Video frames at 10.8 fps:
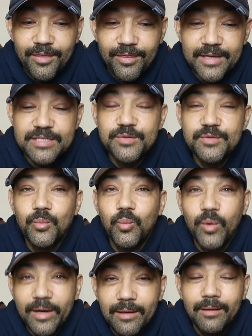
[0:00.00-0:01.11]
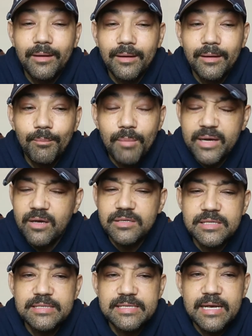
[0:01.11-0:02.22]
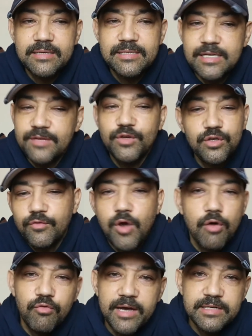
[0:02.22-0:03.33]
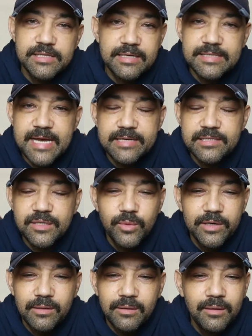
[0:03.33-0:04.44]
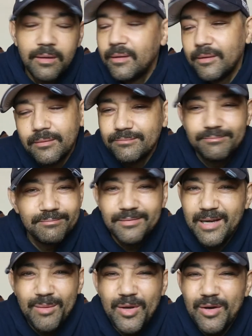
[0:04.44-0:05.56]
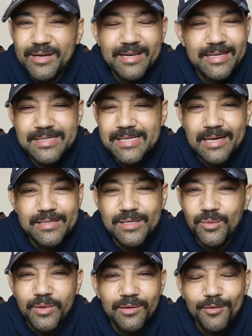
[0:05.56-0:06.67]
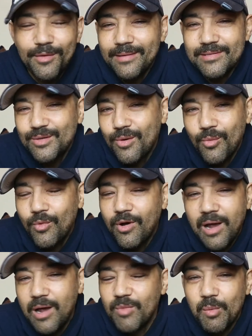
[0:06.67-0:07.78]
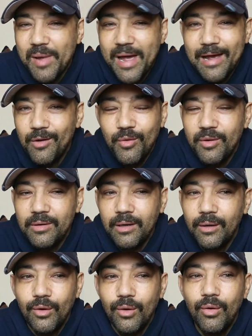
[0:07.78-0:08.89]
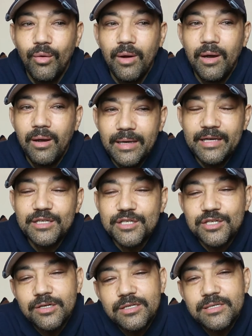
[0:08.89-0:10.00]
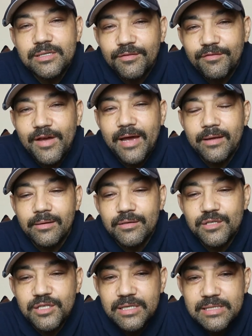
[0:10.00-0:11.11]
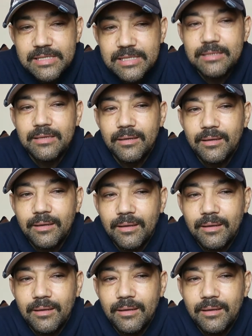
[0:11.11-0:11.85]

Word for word: this will my cousin said, Stephen, you've got a right to contest the will. I'm not going to contest the will. That's not what I'm about. You know, it's just the fact that she didn't.